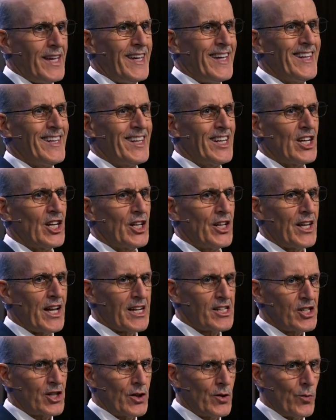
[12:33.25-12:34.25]
in
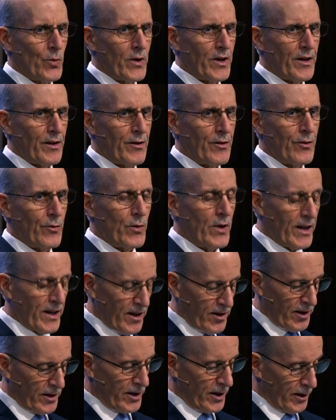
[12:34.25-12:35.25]
connection with, well, I
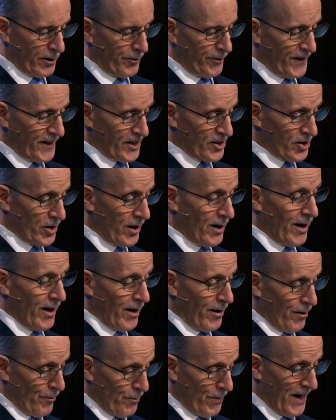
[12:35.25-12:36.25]
guess I didn't finish.
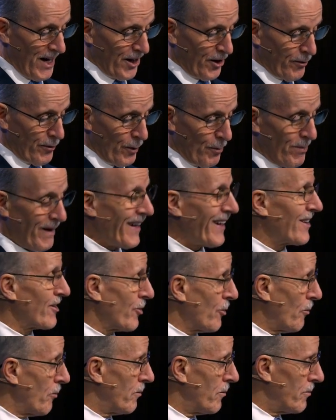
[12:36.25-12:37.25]
Potiphar
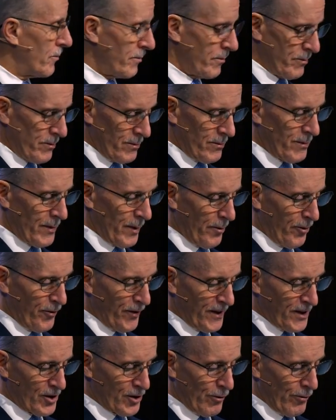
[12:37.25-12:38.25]
buys him. Let me
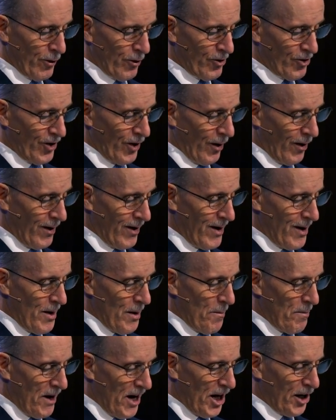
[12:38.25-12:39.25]
finish the verse here.
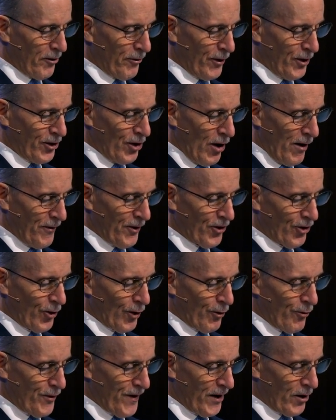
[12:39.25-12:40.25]
Potiphar, an
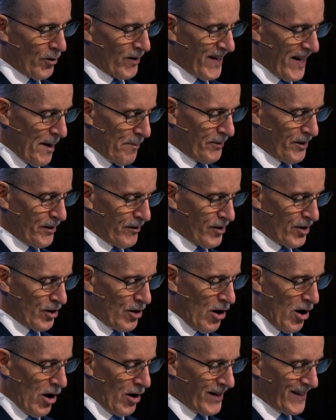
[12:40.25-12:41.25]
officer of Pharaoh, captain of the
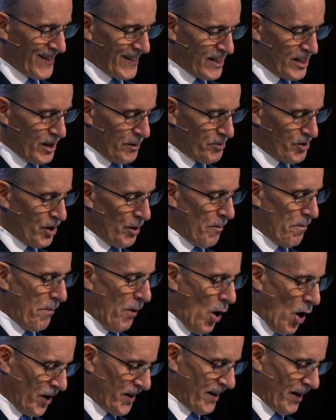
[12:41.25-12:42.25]
guard, an Egyptian,
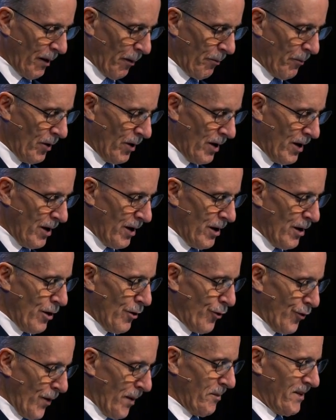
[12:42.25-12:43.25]
bought him
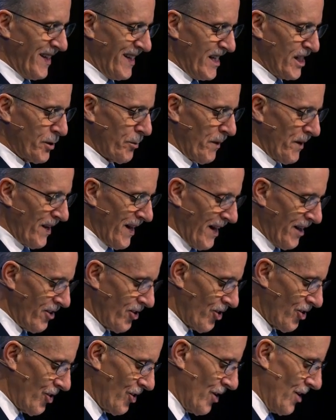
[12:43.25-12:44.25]
from the
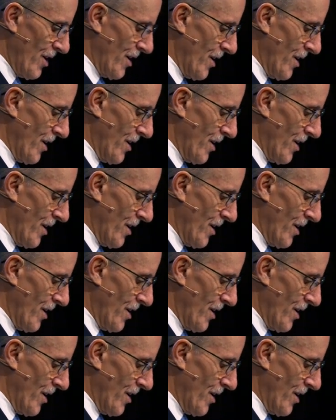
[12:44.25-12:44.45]
Ishmaelites